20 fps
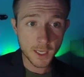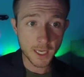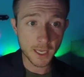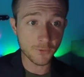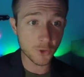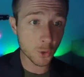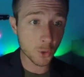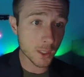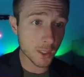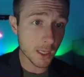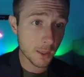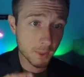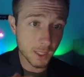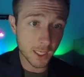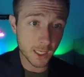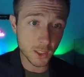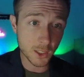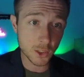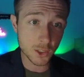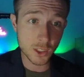If you end up
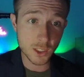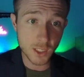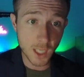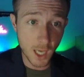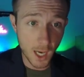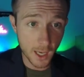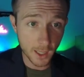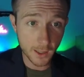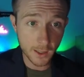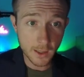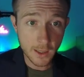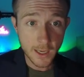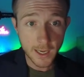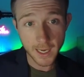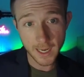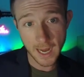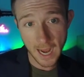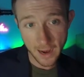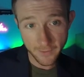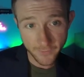getting stuck
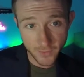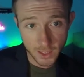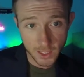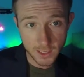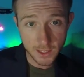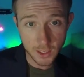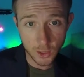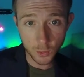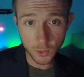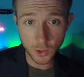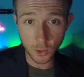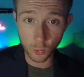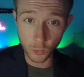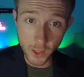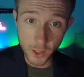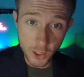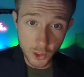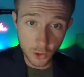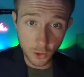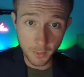and having to deal with the
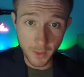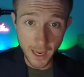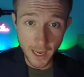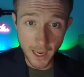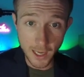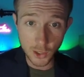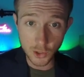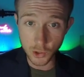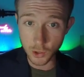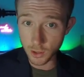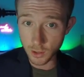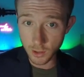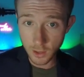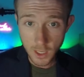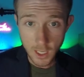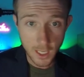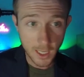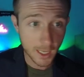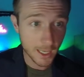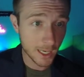regional manager,
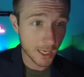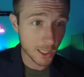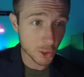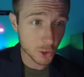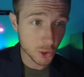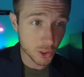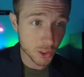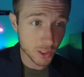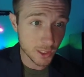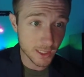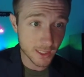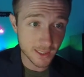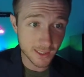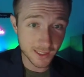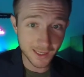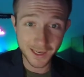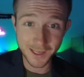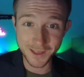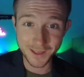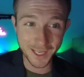she
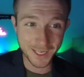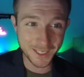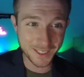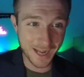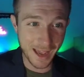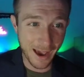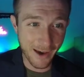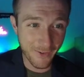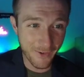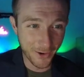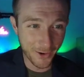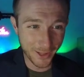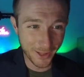is the devil.